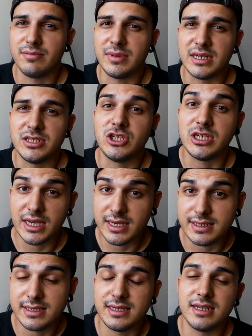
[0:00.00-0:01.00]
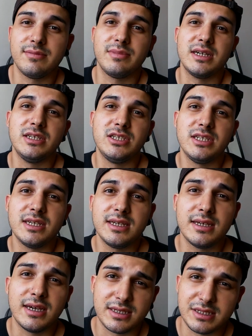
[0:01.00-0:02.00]
my G80 and my
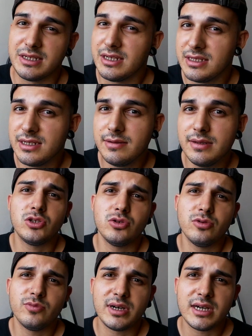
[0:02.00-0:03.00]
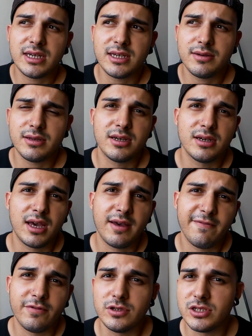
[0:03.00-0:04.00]
GX80, to my
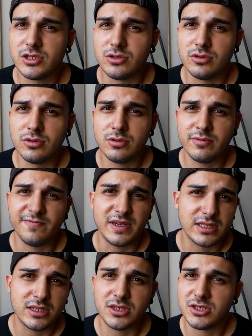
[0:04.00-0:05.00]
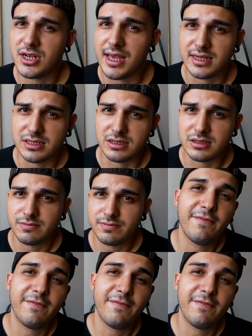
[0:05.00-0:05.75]
M42 vintage lenses.